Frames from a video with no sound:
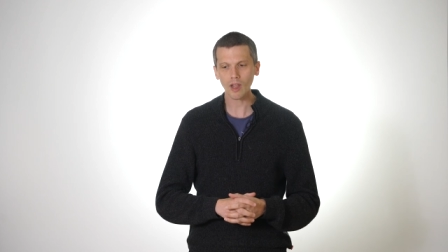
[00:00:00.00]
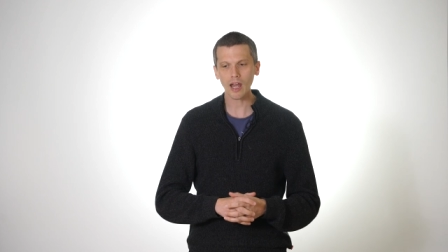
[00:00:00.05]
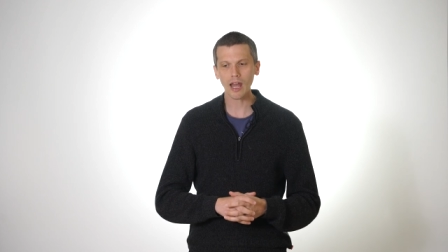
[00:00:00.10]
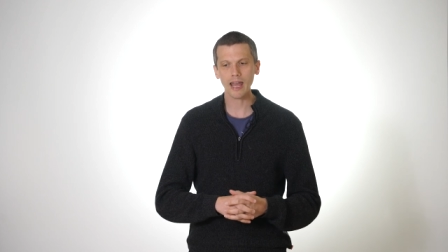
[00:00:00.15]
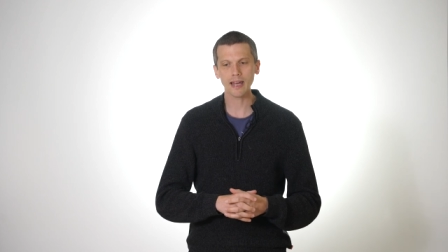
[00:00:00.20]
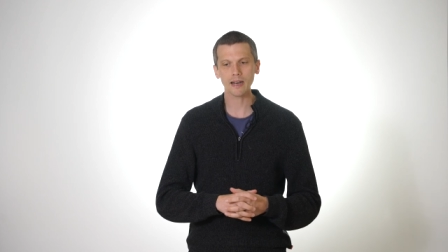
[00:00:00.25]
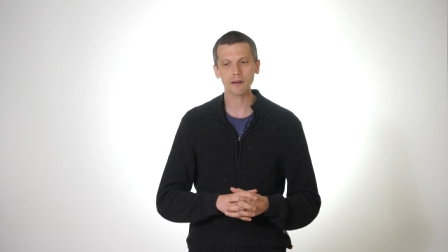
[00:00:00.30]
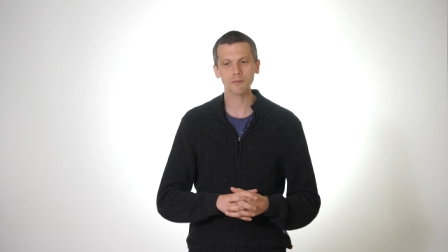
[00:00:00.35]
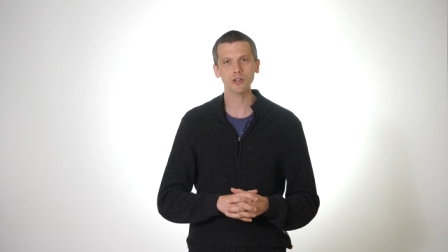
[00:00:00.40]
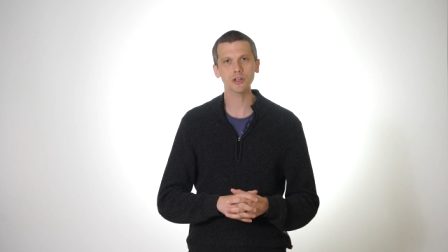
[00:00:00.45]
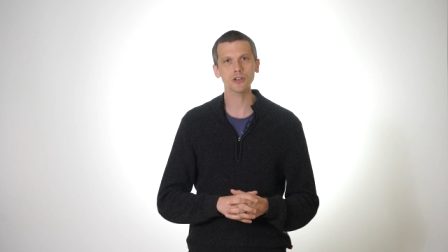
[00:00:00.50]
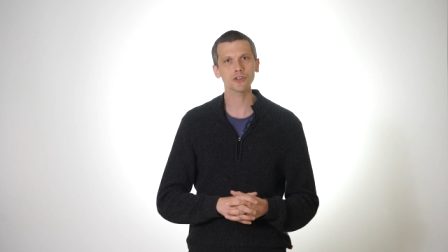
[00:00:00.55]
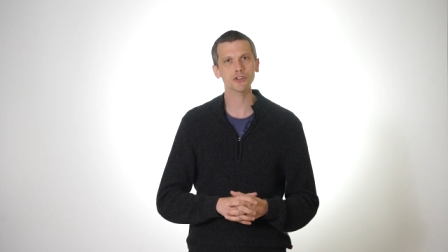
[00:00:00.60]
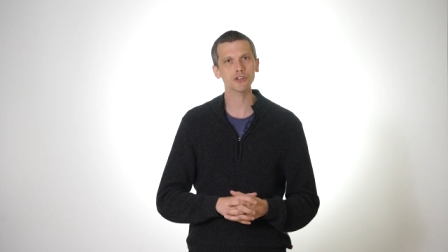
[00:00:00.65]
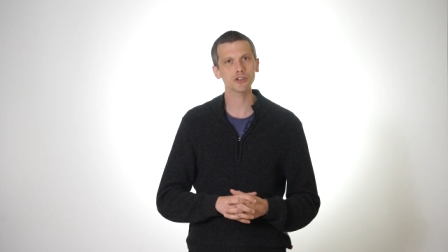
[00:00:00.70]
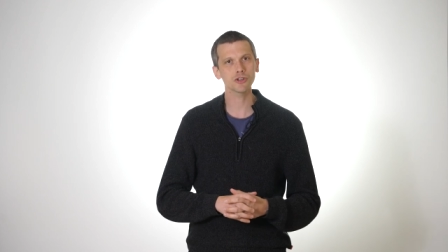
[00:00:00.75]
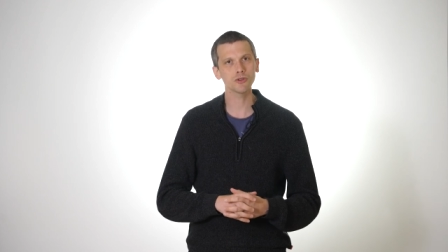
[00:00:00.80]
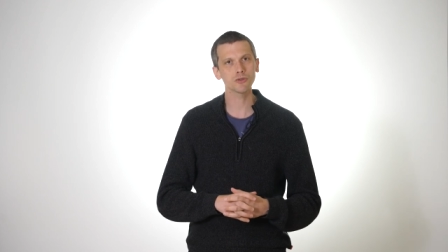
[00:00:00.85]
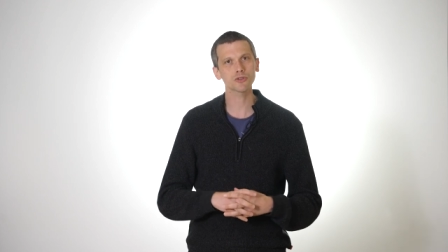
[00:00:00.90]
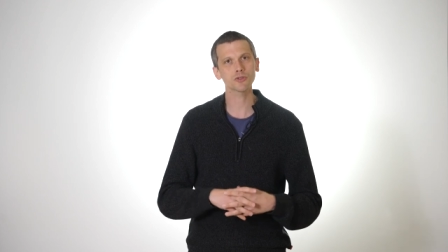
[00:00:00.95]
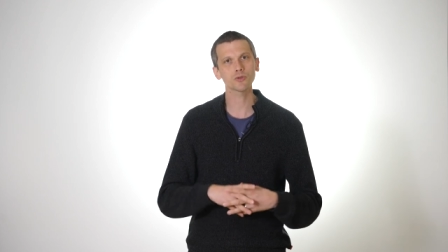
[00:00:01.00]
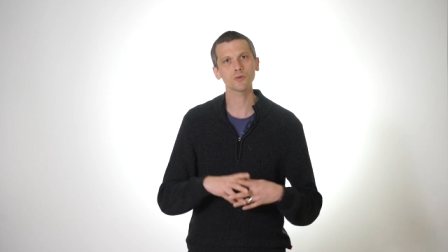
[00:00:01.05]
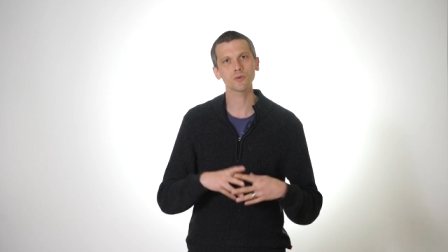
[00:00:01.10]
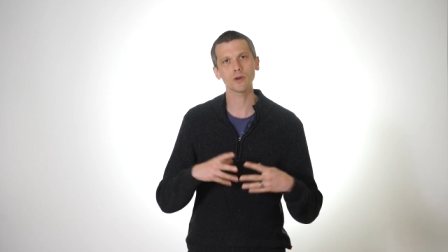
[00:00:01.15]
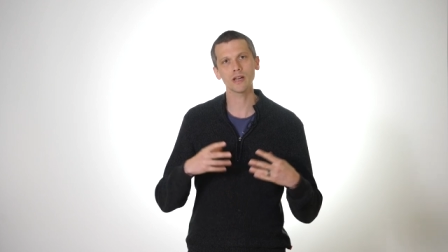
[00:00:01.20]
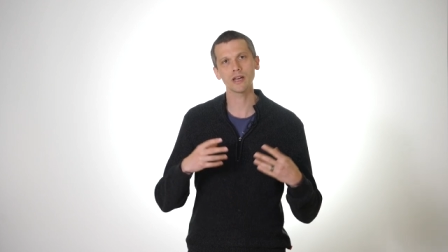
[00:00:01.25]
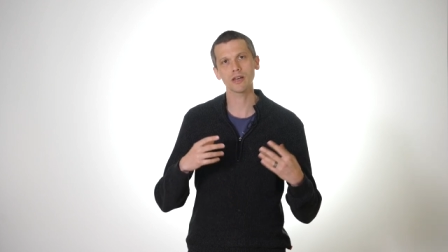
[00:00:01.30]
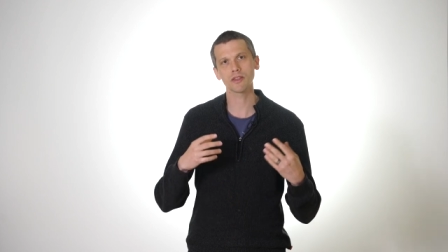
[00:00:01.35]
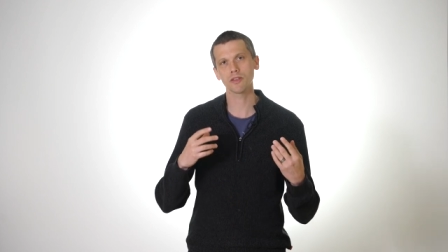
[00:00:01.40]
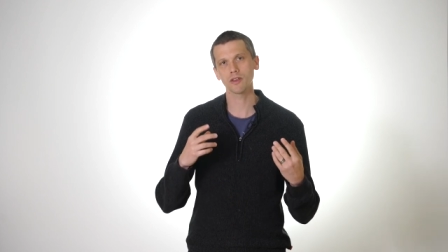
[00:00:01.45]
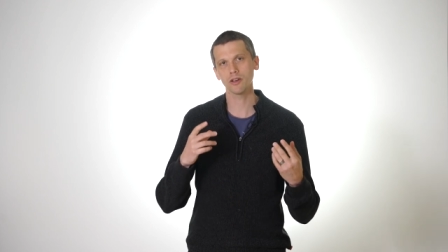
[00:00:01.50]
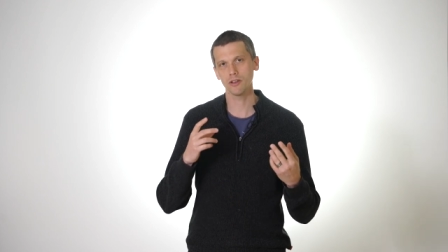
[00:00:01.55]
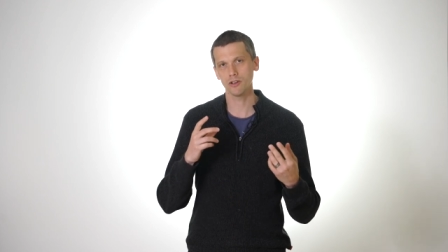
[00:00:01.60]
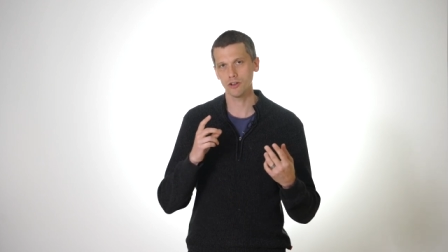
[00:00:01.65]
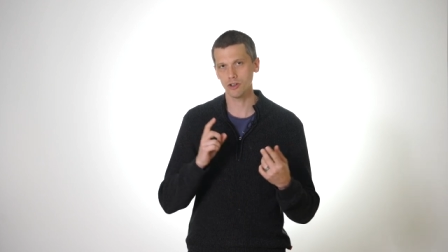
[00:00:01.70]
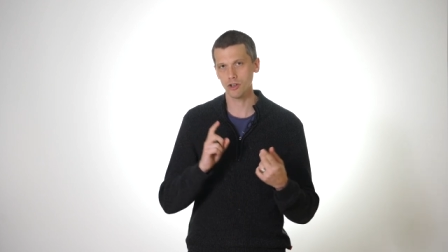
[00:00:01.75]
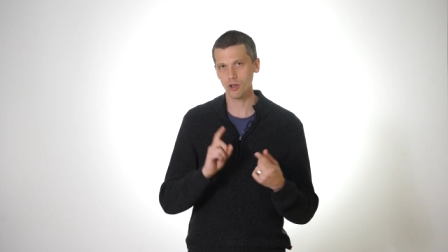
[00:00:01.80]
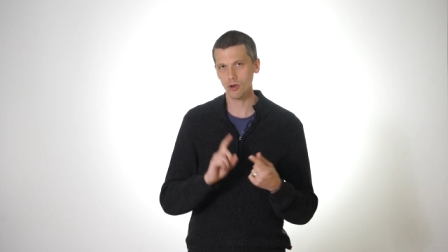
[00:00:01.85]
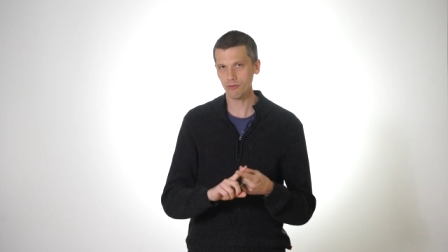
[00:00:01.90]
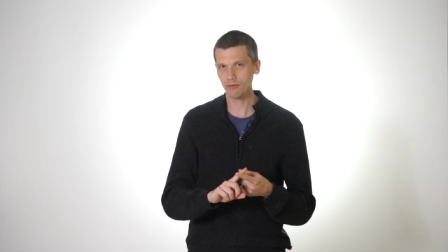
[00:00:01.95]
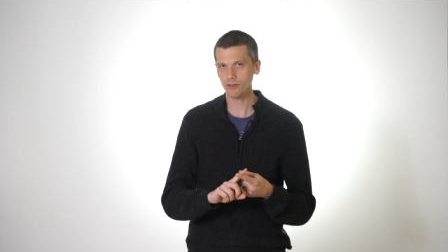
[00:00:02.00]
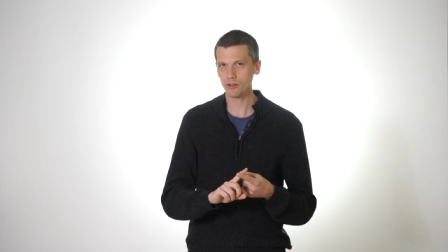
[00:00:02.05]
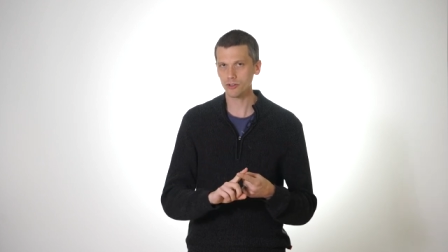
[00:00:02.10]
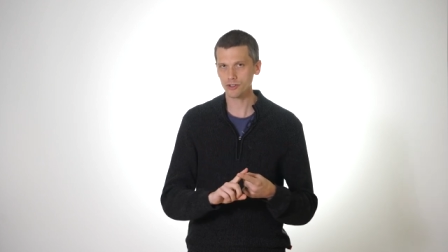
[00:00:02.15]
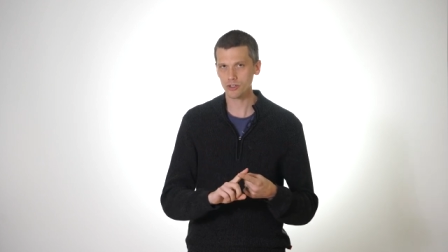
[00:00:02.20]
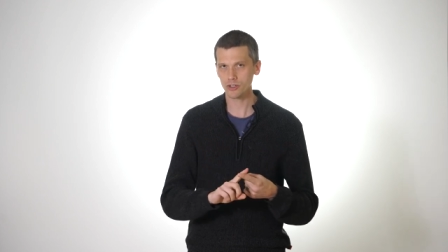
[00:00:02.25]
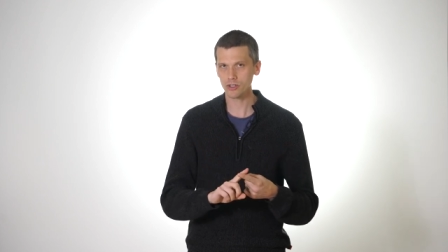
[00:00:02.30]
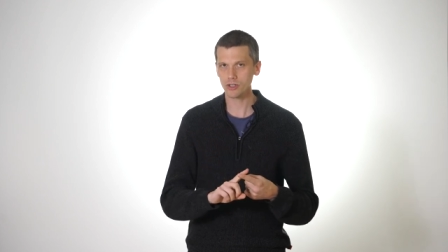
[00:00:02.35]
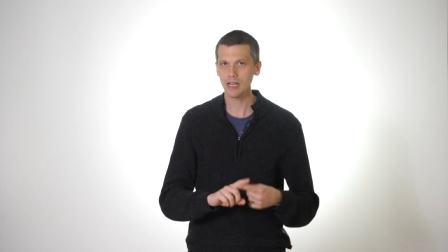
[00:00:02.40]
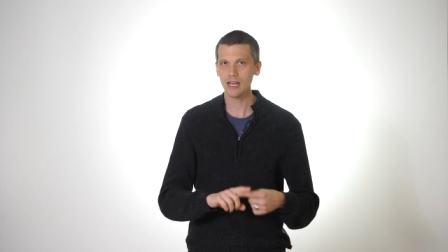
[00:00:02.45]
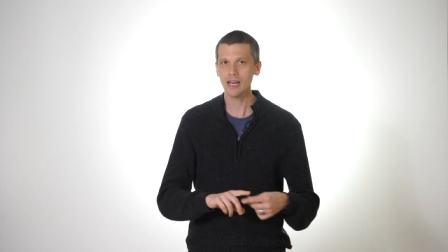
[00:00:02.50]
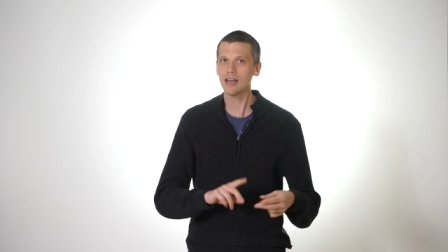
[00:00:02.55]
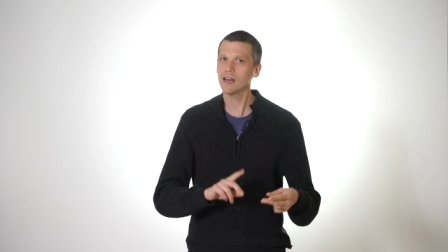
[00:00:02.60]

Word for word: And I'm gonna shoot with no filter,